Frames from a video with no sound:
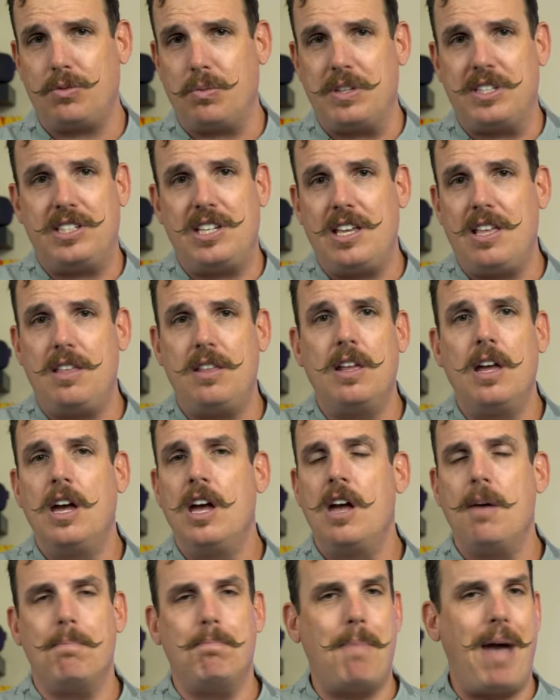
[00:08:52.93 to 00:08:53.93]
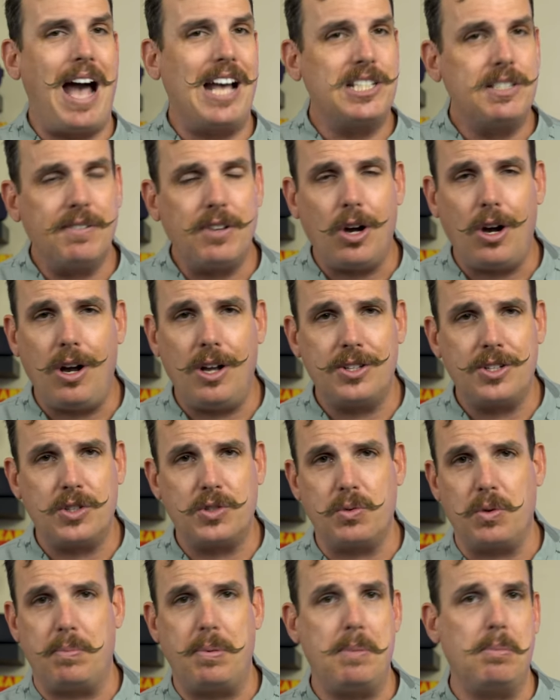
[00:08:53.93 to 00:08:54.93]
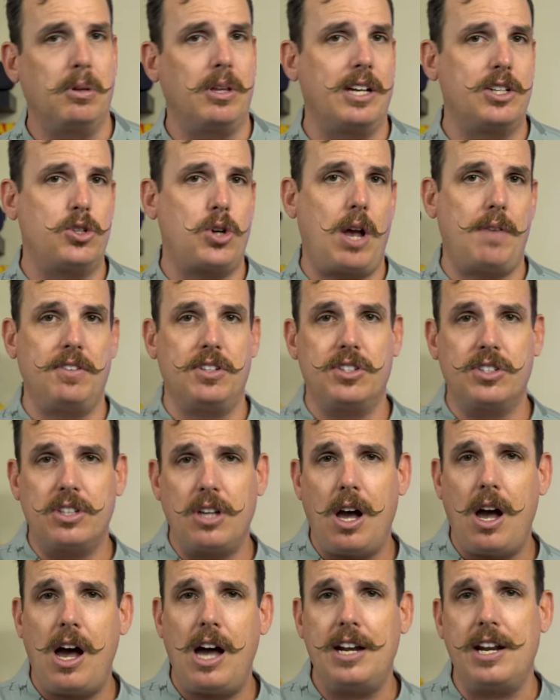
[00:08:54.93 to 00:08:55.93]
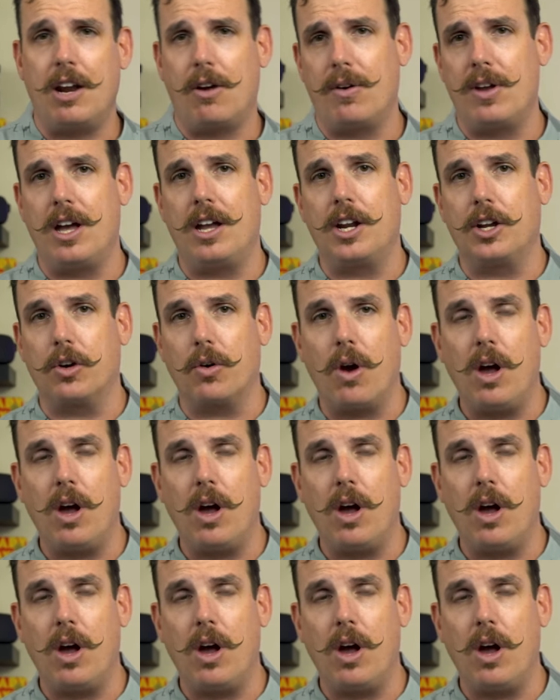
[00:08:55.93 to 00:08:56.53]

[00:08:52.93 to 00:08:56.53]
So we see massive concerts with people like Travis Scott and Ariana